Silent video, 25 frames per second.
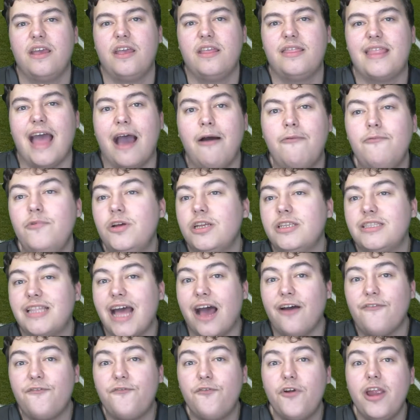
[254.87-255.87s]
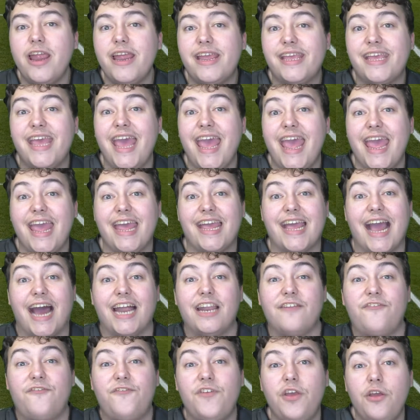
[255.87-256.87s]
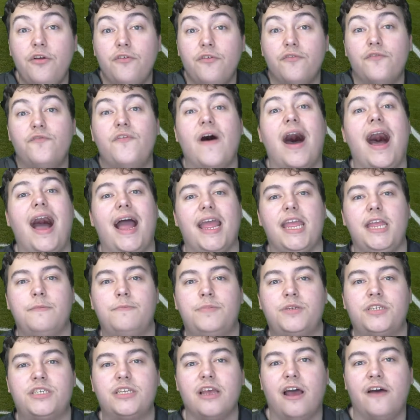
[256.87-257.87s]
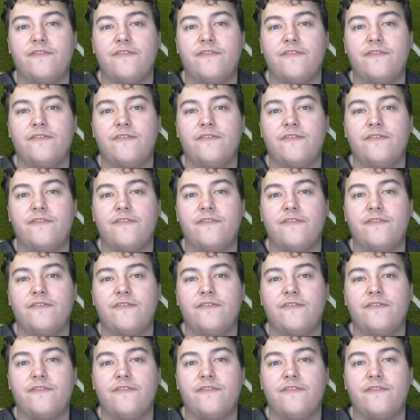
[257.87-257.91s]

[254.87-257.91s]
That free kick had a few vibes